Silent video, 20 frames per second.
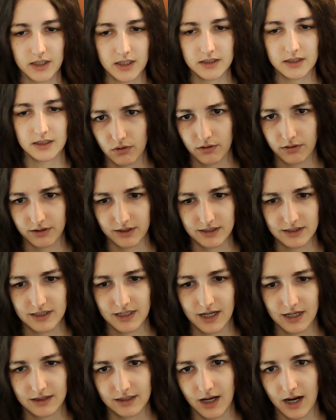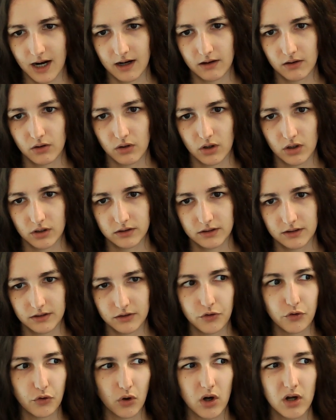or things like are not
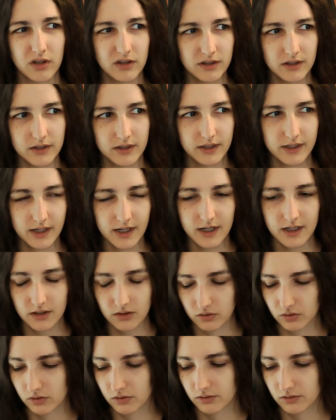drawn there,